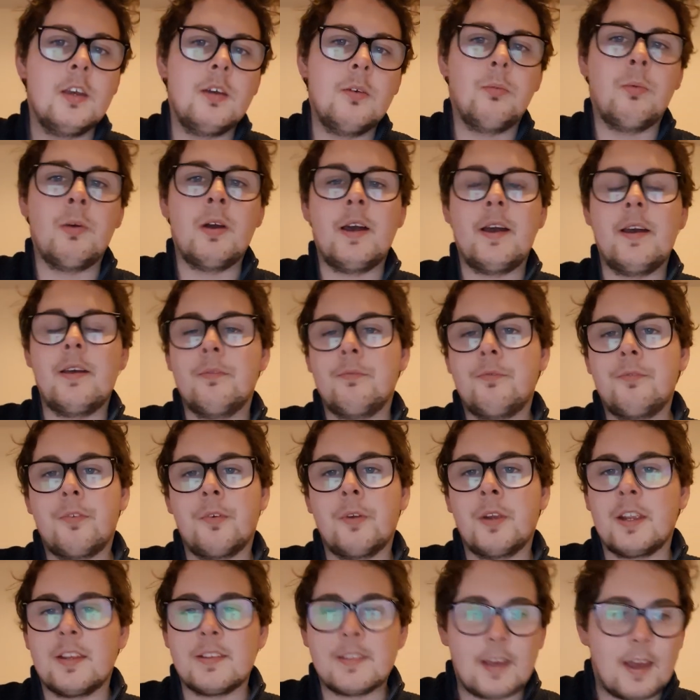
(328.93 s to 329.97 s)
where for
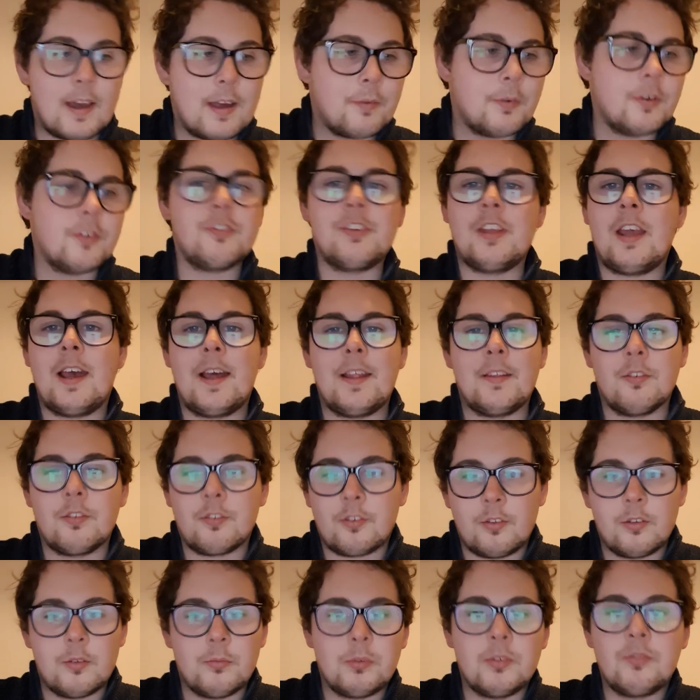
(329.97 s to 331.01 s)
a guitarist your hand's
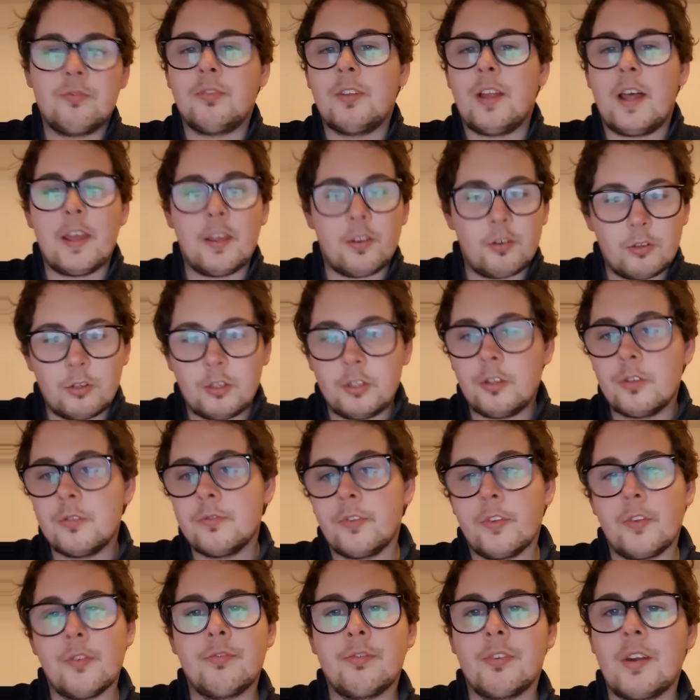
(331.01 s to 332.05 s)
going to be flying all over
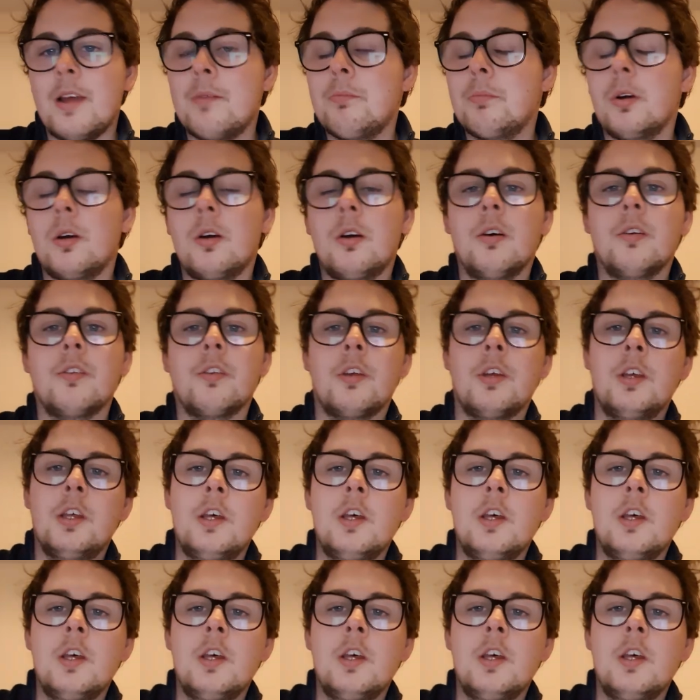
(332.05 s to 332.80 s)
the fretboard.